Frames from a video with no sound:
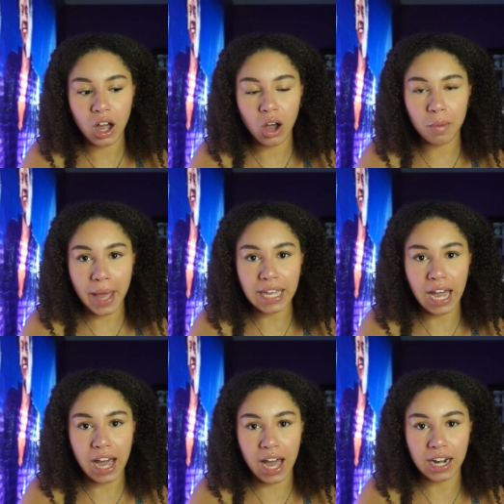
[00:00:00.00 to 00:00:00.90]
Oh my
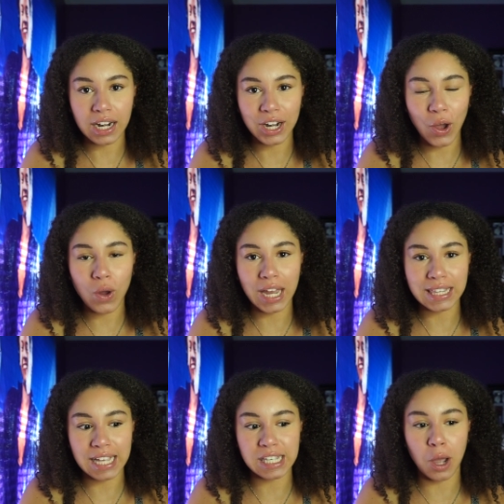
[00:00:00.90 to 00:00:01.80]
God. No, like,
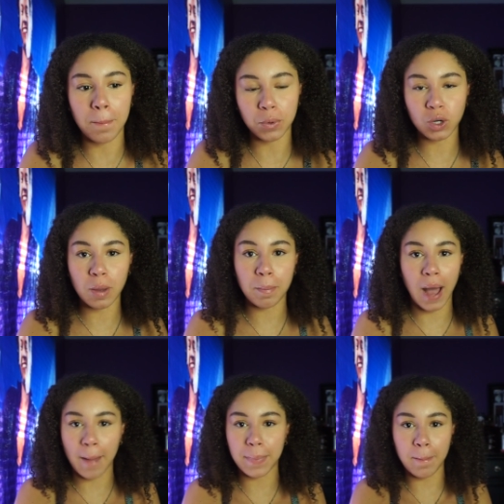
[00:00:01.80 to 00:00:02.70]
that's like a booty
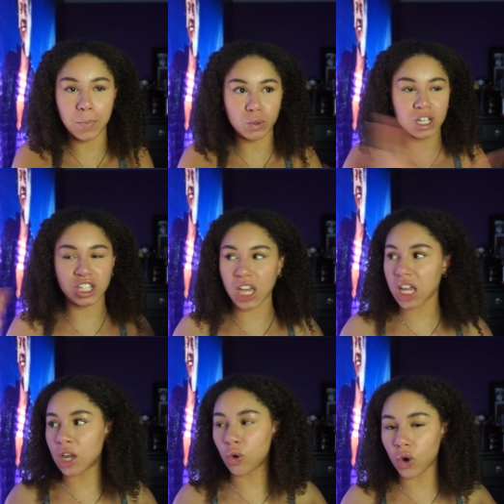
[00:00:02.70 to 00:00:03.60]
popping, booty
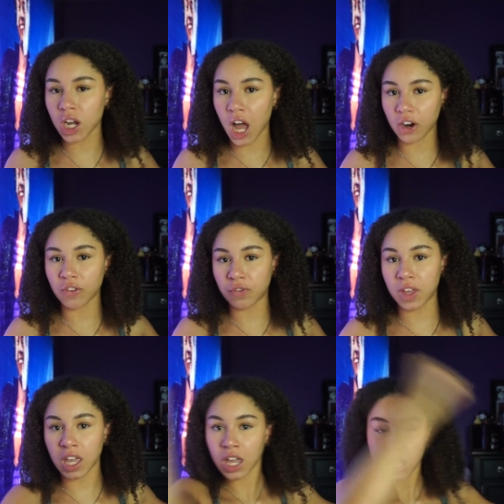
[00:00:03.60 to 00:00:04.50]
shaking
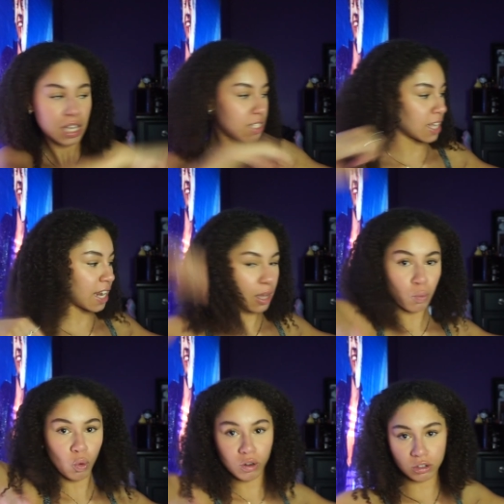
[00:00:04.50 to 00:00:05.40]
choreography, stadium
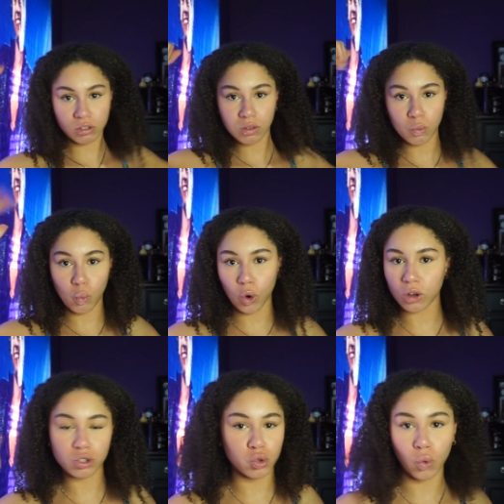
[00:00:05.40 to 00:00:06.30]
war
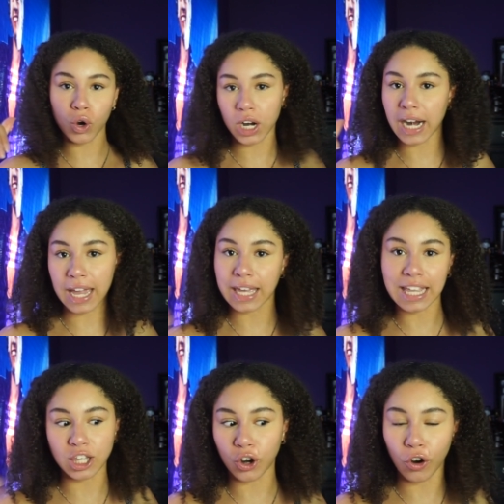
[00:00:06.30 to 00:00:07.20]
world tour. Like,
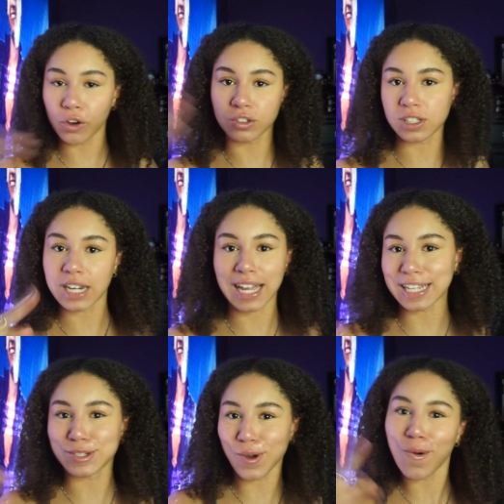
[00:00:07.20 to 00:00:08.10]
get the girls. Like,
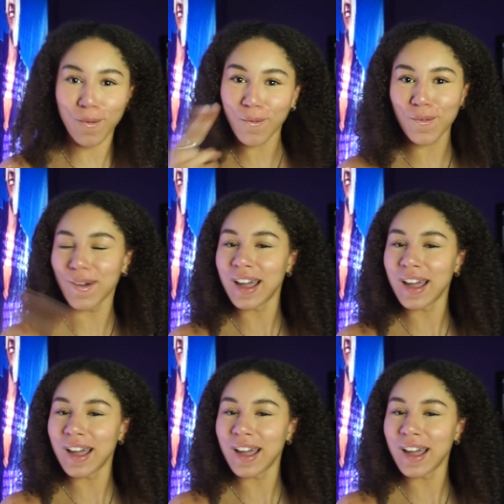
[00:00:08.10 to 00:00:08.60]
let's go.